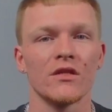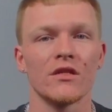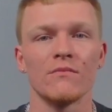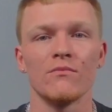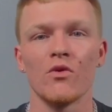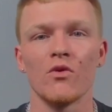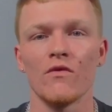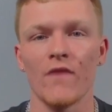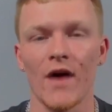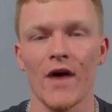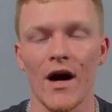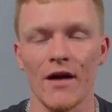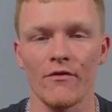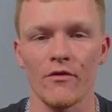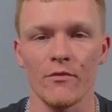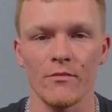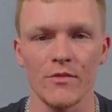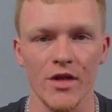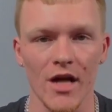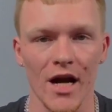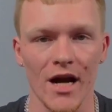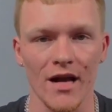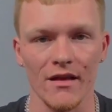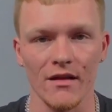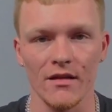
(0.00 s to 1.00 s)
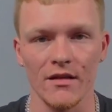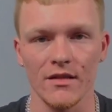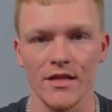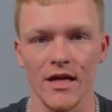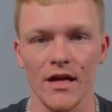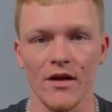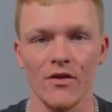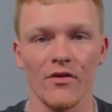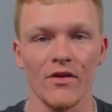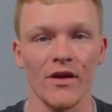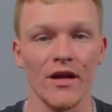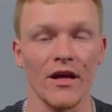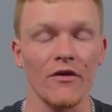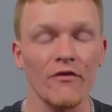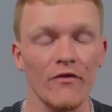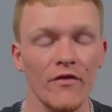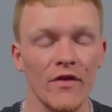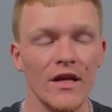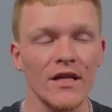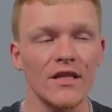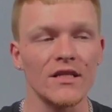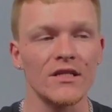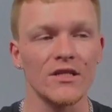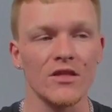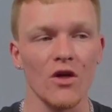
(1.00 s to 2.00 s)
move on from Jonathan Taylor if
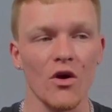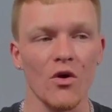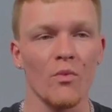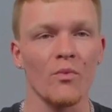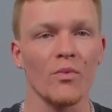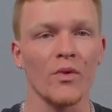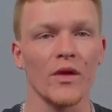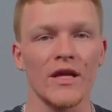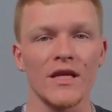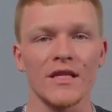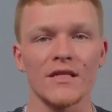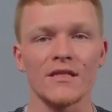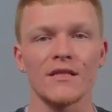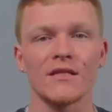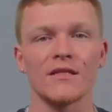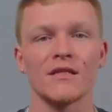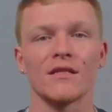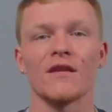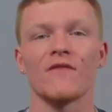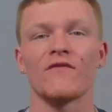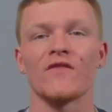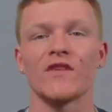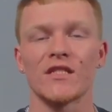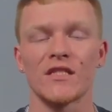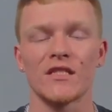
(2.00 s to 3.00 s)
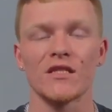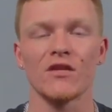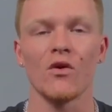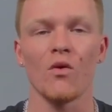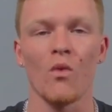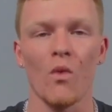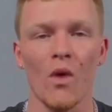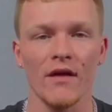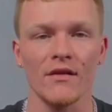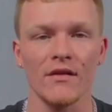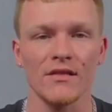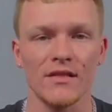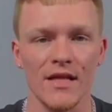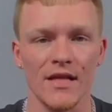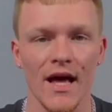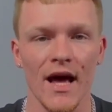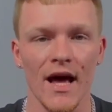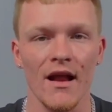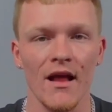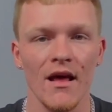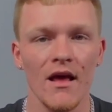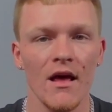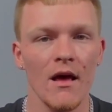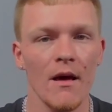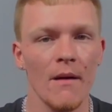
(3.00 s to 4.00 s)
he so pleases and if he still wants
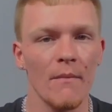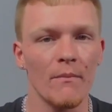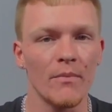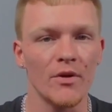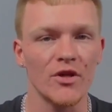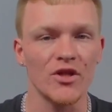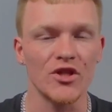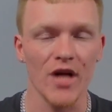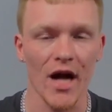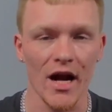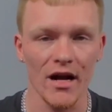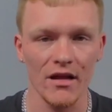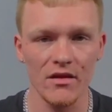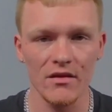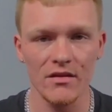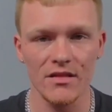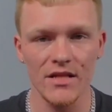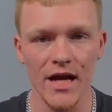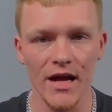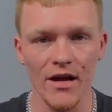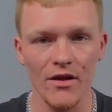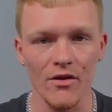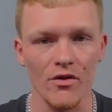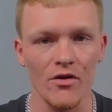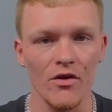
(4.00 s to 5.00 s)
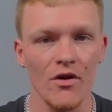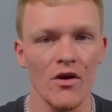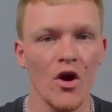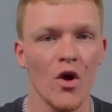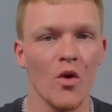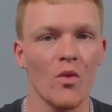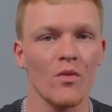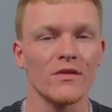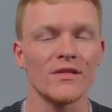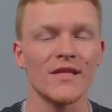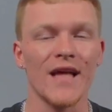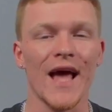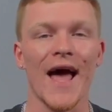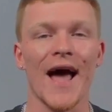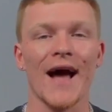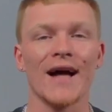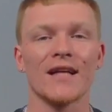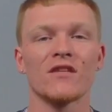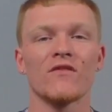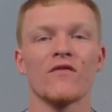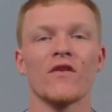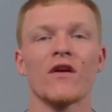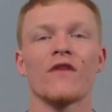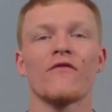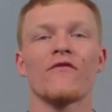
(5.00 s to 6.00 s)
that. But Jonathan Taylor was
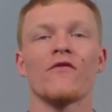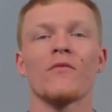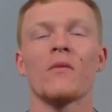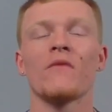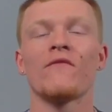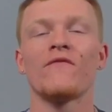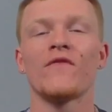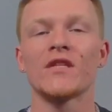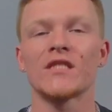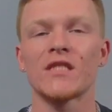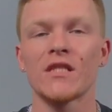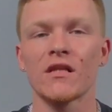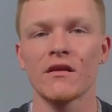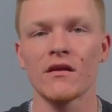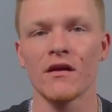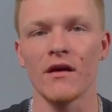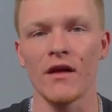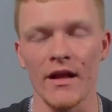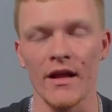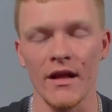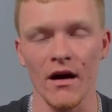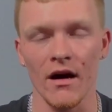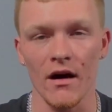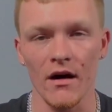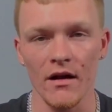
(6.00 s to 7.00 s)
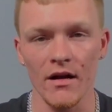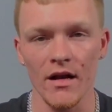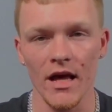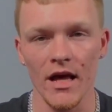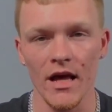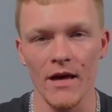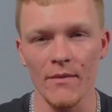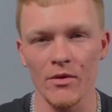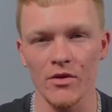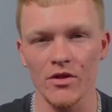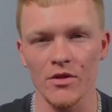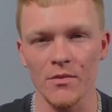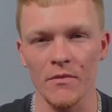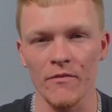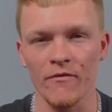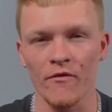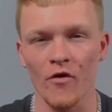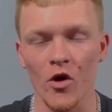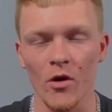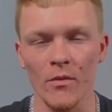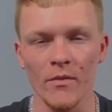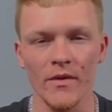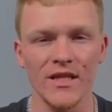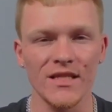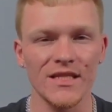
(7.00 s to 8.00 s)
activated from the physically un unable to
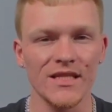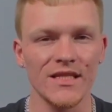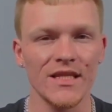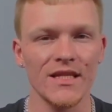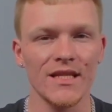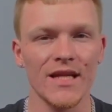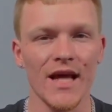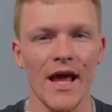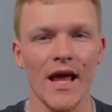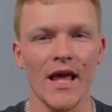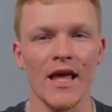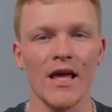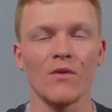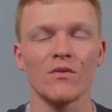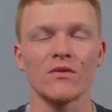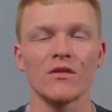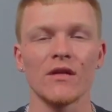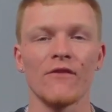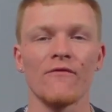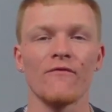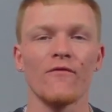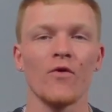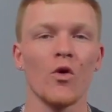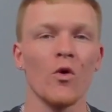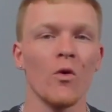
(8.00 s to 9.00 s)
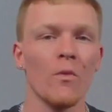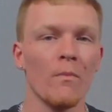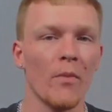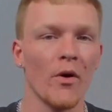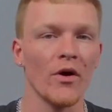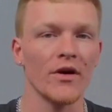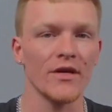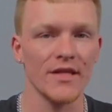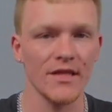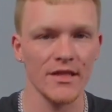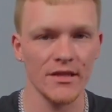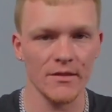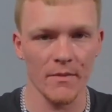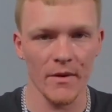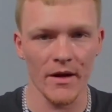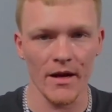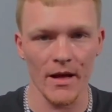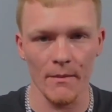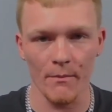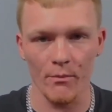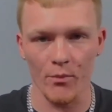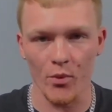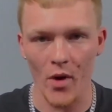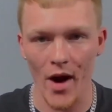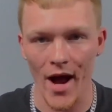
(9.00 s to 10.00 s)
perform list today. He was a full participant
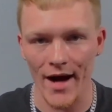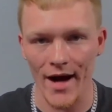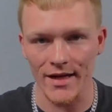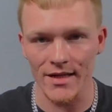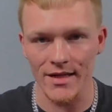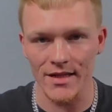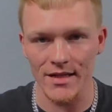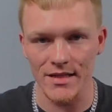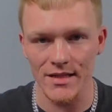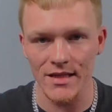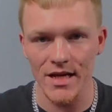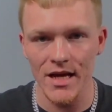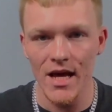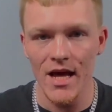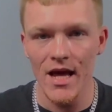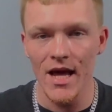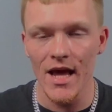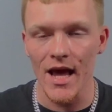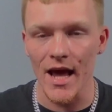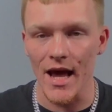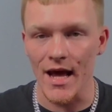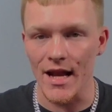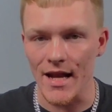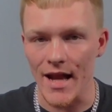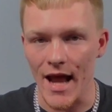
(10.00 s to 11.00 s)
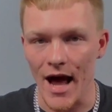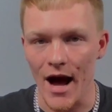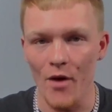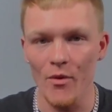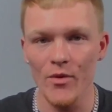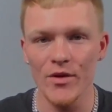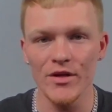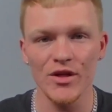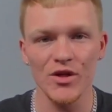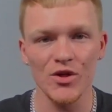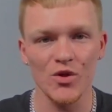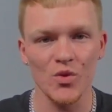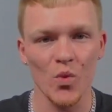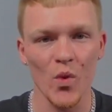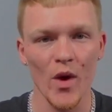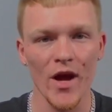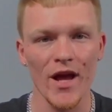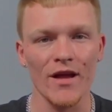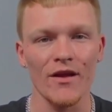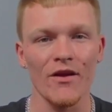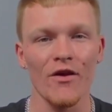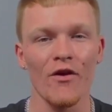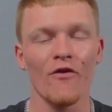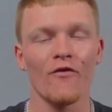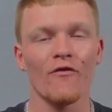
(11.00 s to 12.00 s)
in practice, and now we just
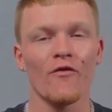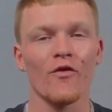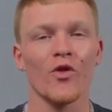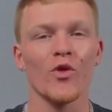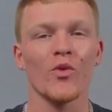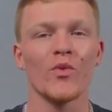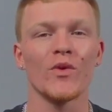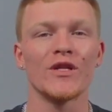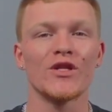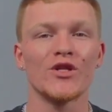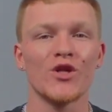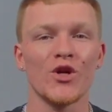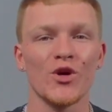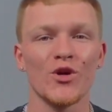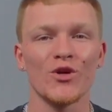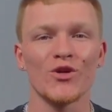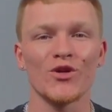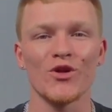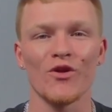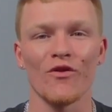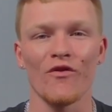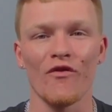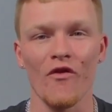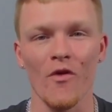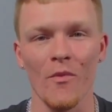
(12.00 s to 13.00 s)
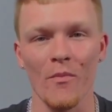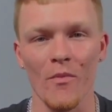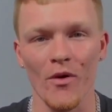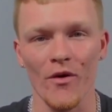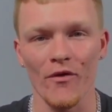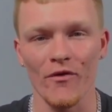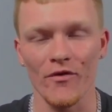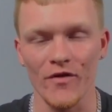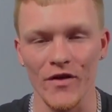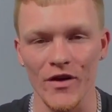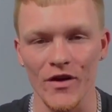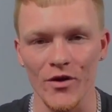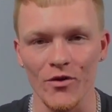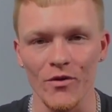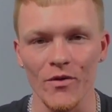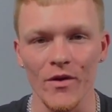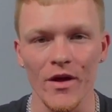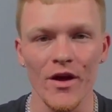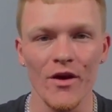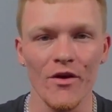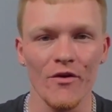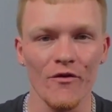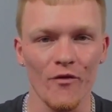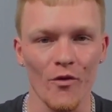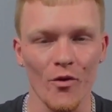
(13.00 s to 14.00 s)
wait for the return to the football field
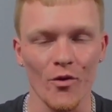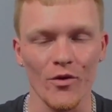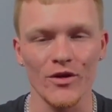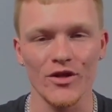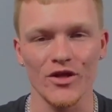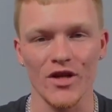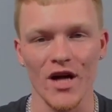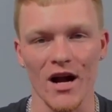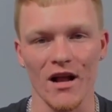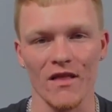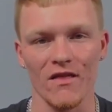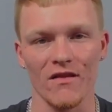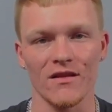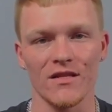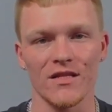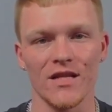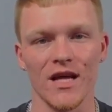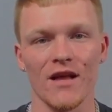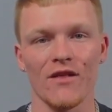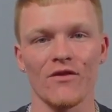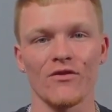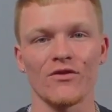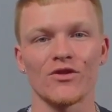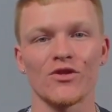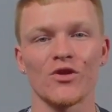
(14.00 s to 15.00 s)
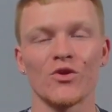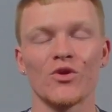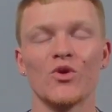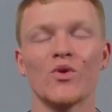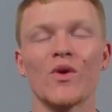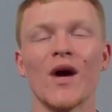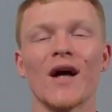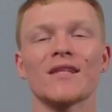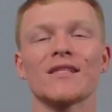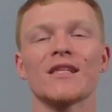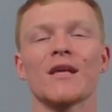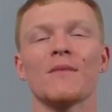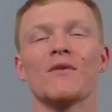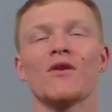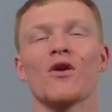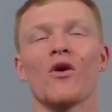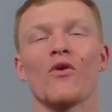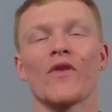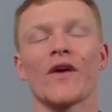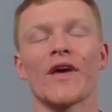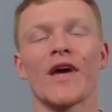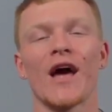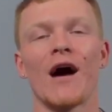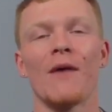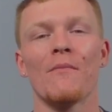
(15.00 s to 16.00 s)
for Jonathan Taylor. So you guys let me know in
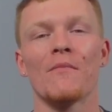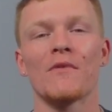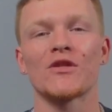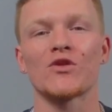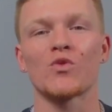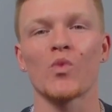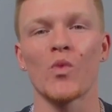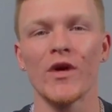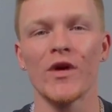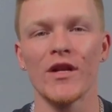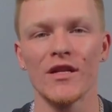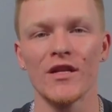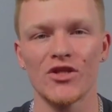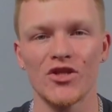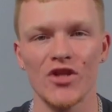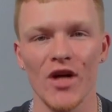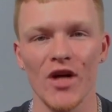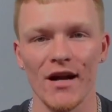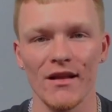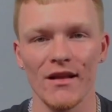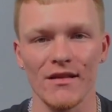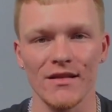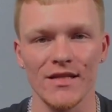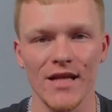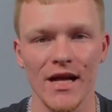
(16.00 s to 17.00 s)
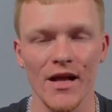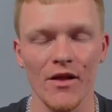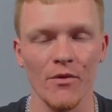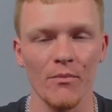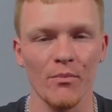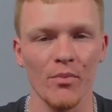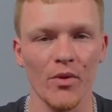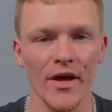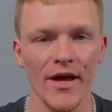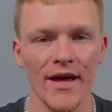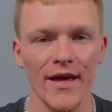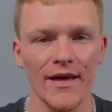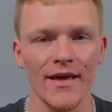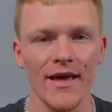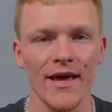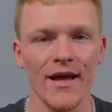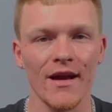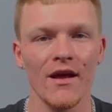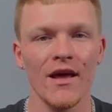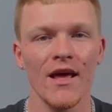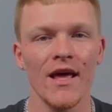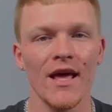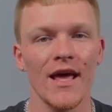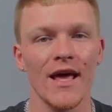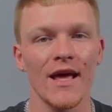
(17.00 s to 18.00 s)
the comments, when does Jonathan Taylor play again?
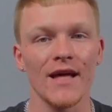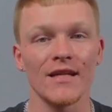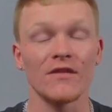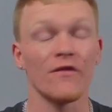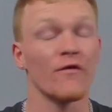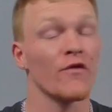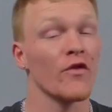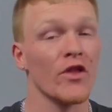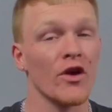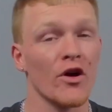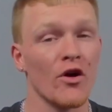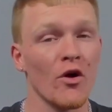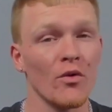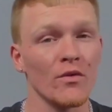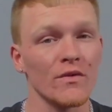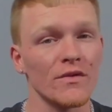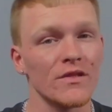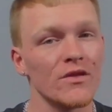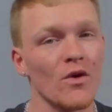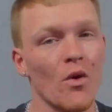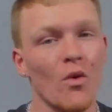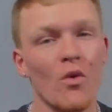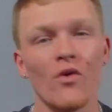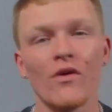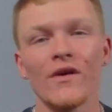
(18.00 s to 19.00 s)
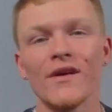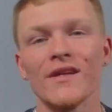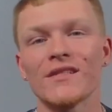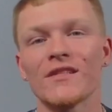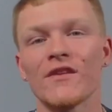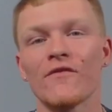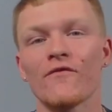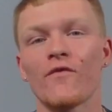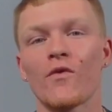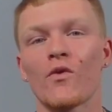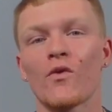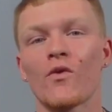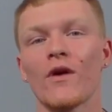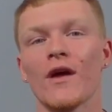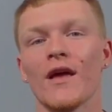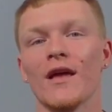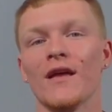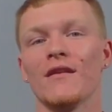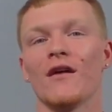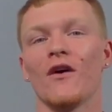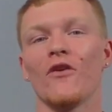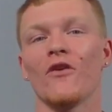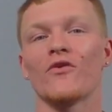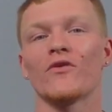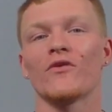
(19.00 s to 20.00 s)
Is it for the Colts or is it for
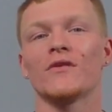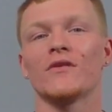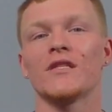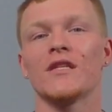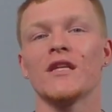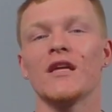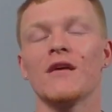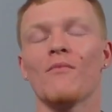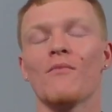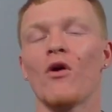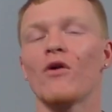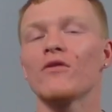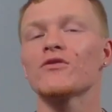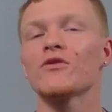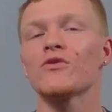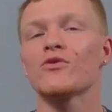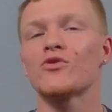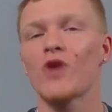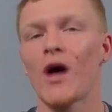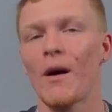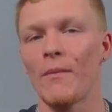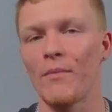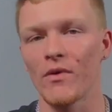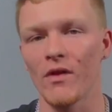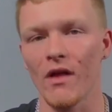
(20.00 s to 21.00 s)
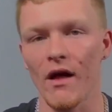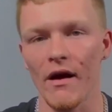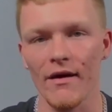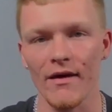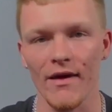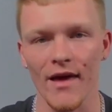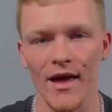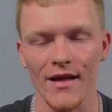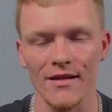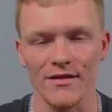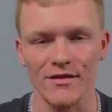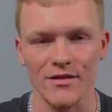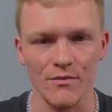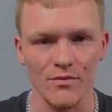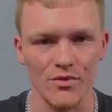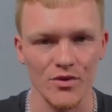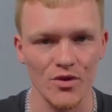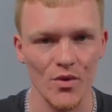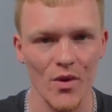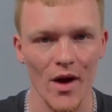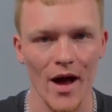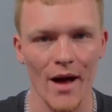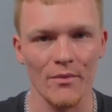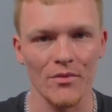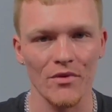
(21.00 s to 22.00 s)
another team? Also drop a like and
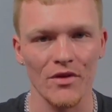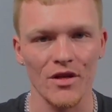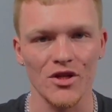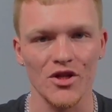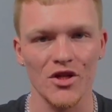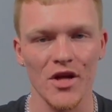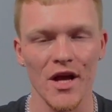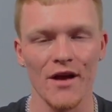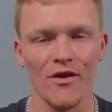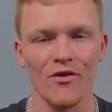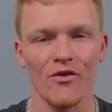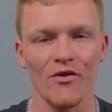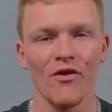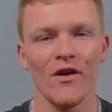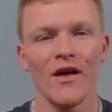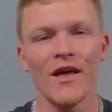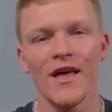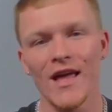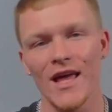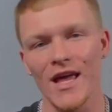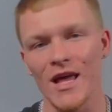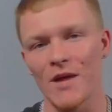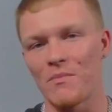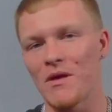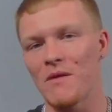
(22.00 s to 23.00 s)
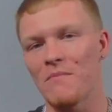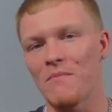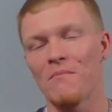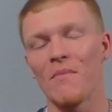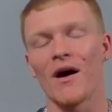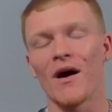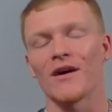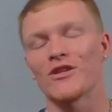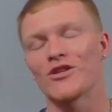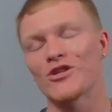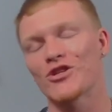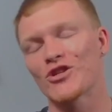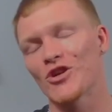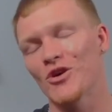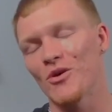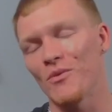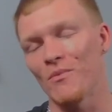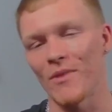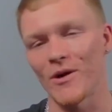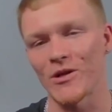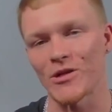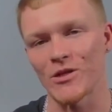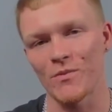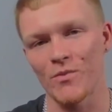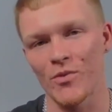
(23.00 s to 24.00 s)
subscribe to the channel. It'd be much,
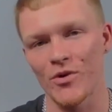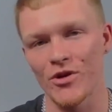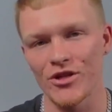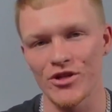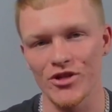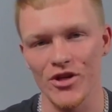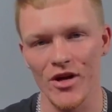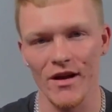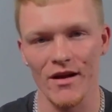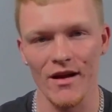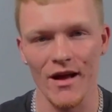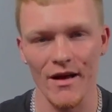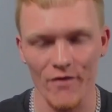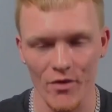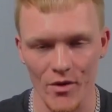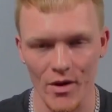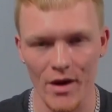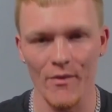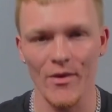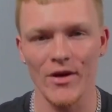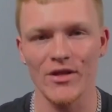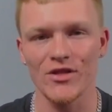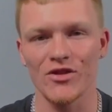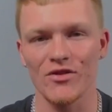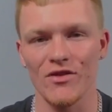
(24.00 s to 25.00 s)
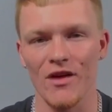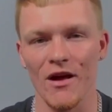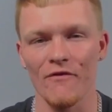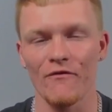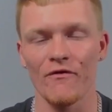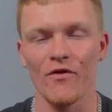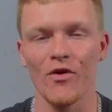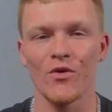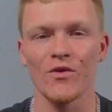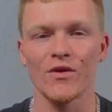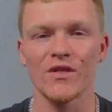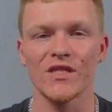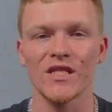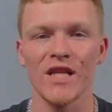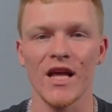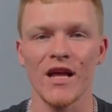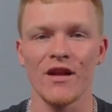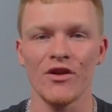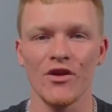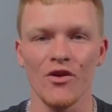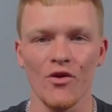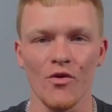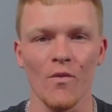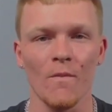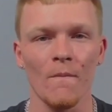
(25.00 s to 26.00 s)
much appreciated. Have a great rest of your night, folks, and
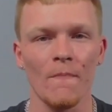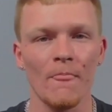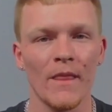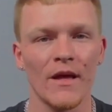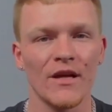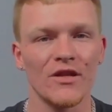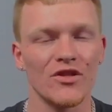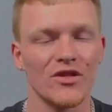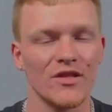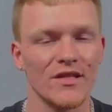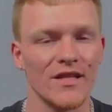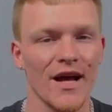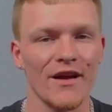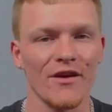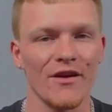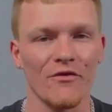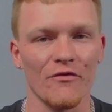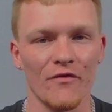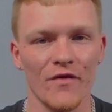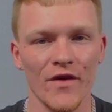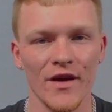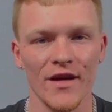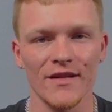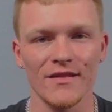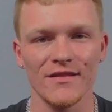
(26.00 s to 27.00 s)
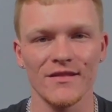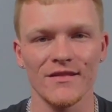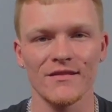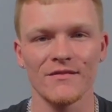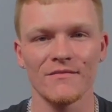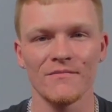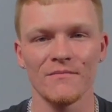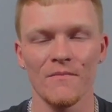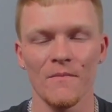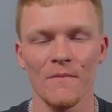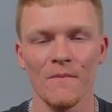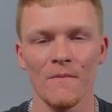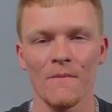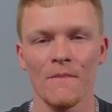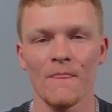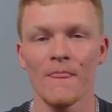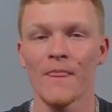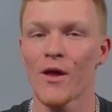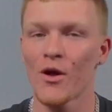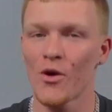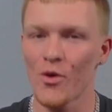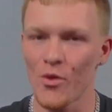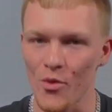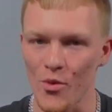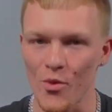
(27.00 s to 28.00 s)
you just got your fix
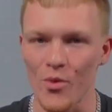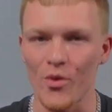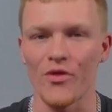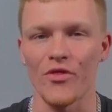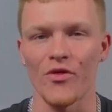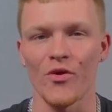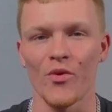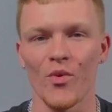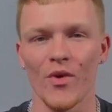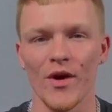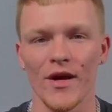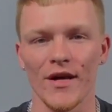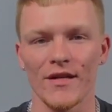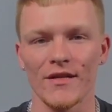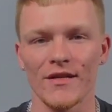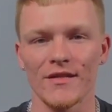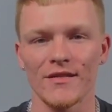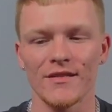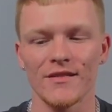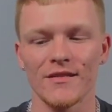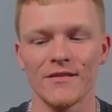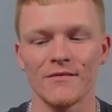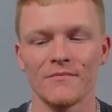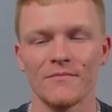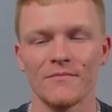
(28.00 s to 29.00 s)
with the Wicks.